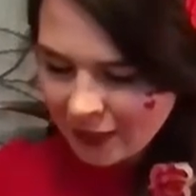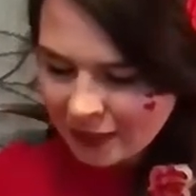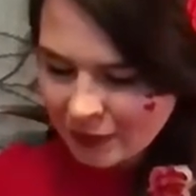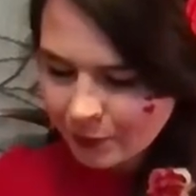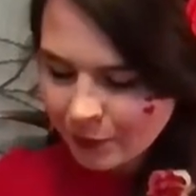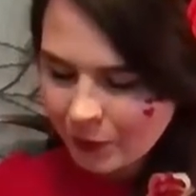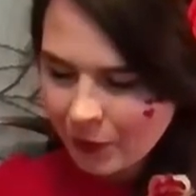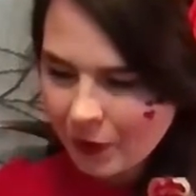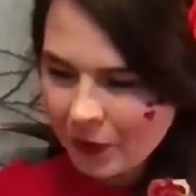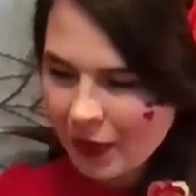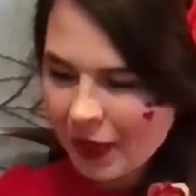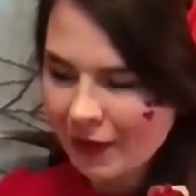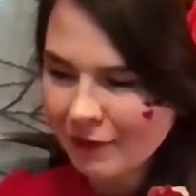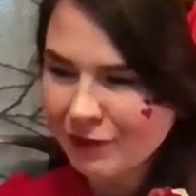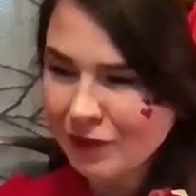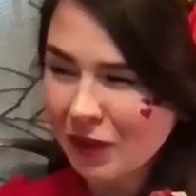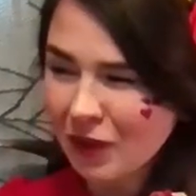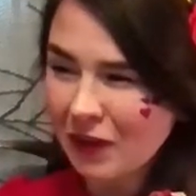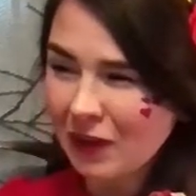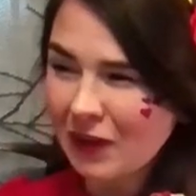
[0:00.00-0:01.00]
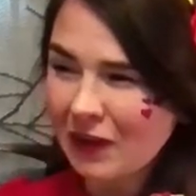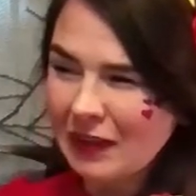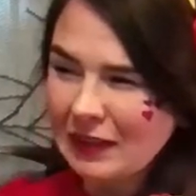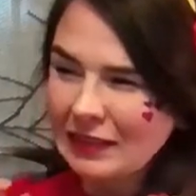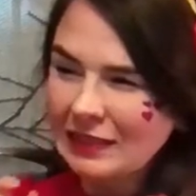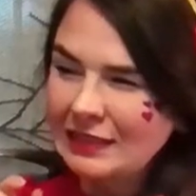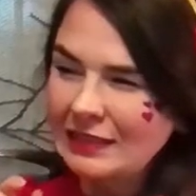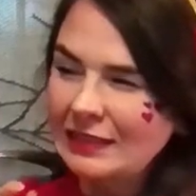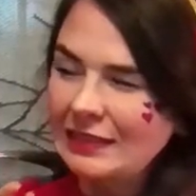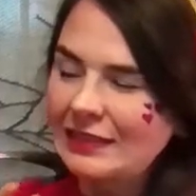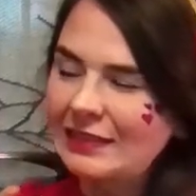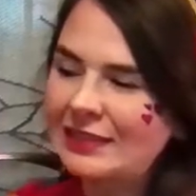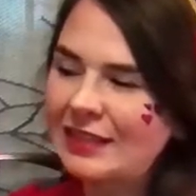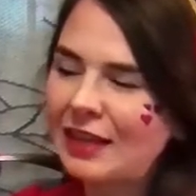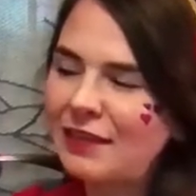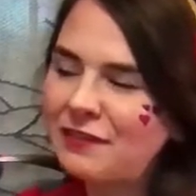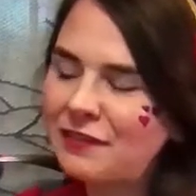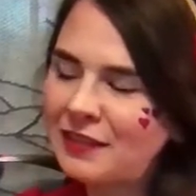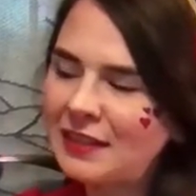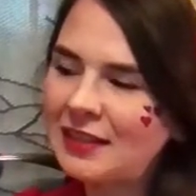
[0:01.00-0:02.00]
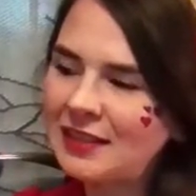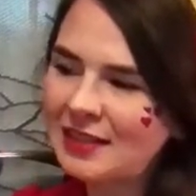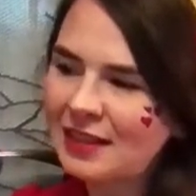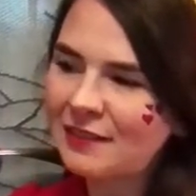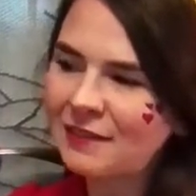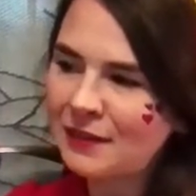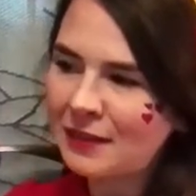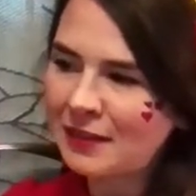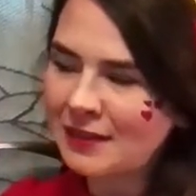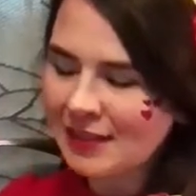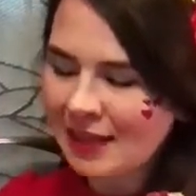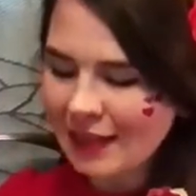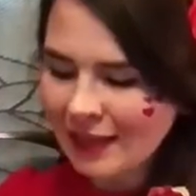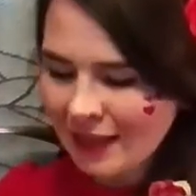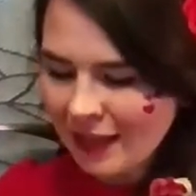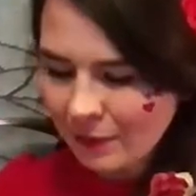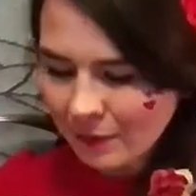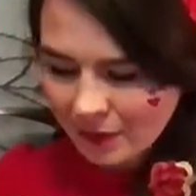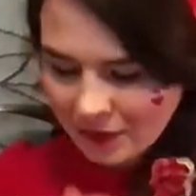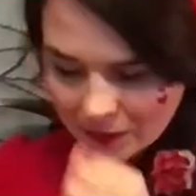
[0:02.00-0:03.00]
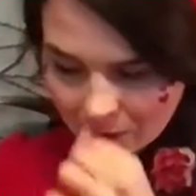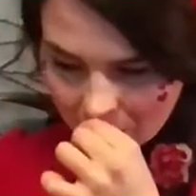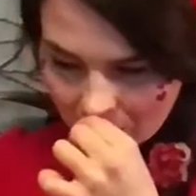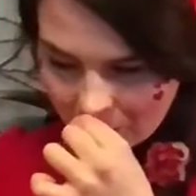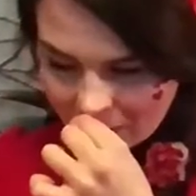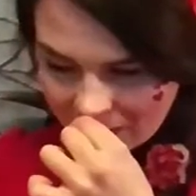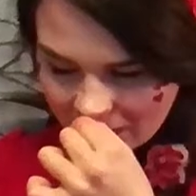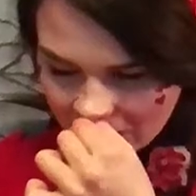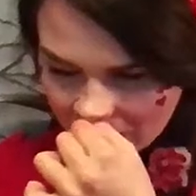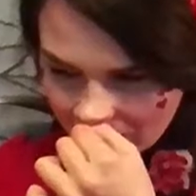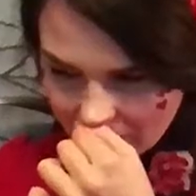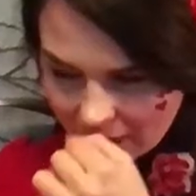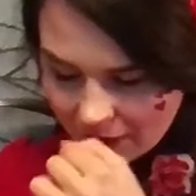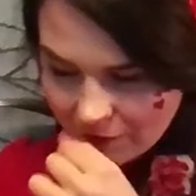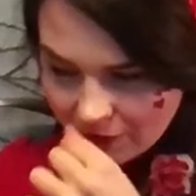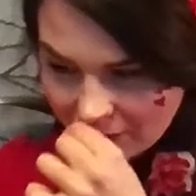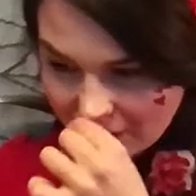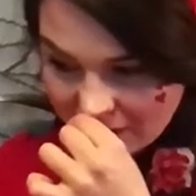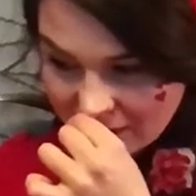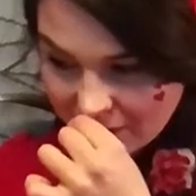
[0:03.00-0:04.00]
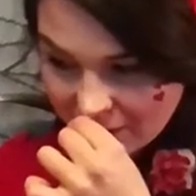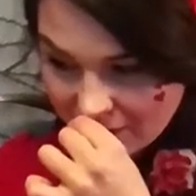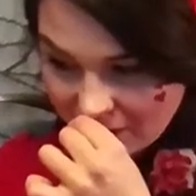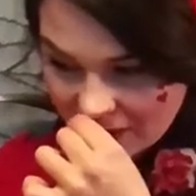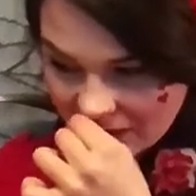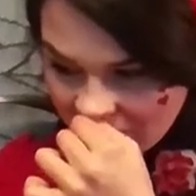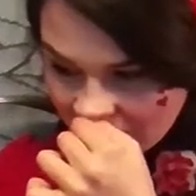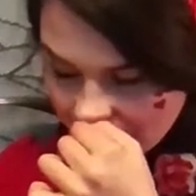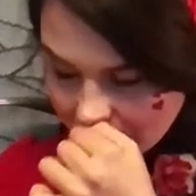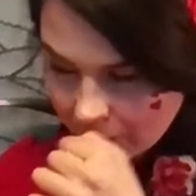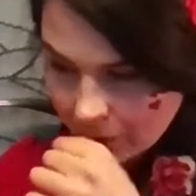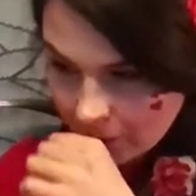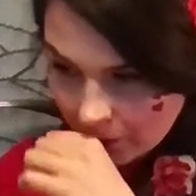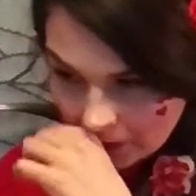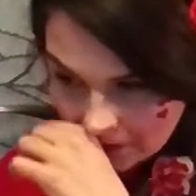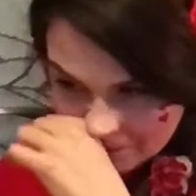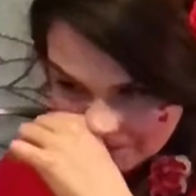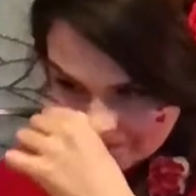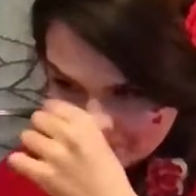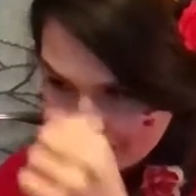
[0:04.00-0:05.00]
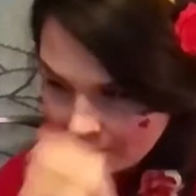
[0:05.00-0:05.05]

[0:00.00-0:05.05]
next book, I've not got a definite, definite date yet because I want to make sure that everything's finished for it.